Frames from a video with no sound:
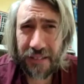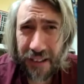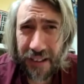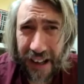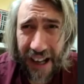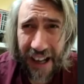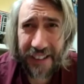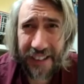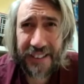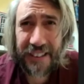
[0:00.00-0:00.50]

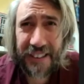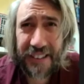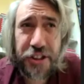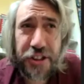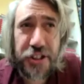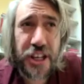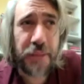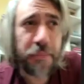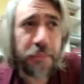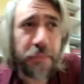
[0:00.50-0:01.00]
asking the
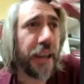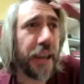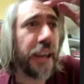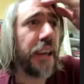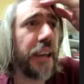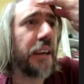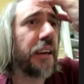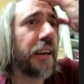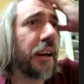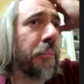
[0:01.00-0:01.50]

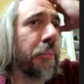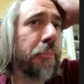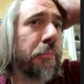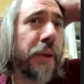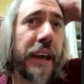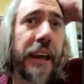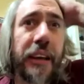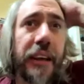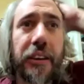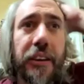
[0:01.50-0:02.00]
GP and
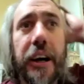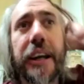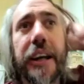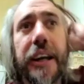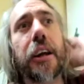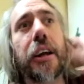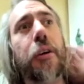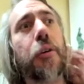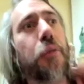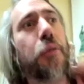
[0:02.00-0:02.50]
being
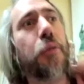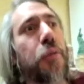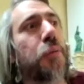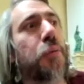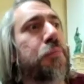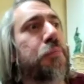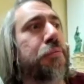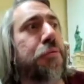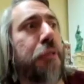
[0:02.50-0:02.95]
diagnosed was